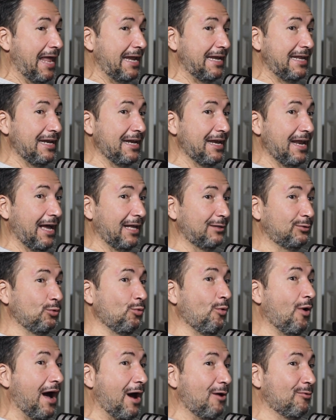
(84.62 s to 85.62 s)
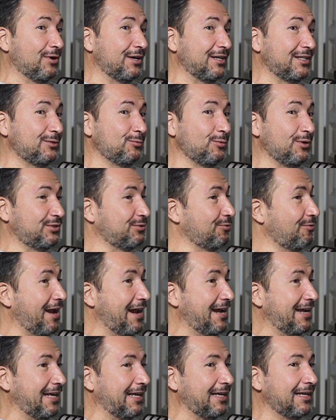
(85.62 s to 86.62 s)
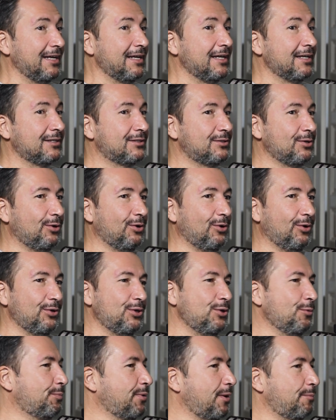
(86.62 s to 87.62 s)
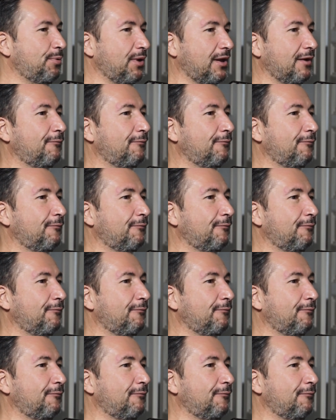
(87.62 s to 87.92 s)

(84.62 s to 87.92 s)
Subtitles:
And in 2 hours was raining. So you prepare...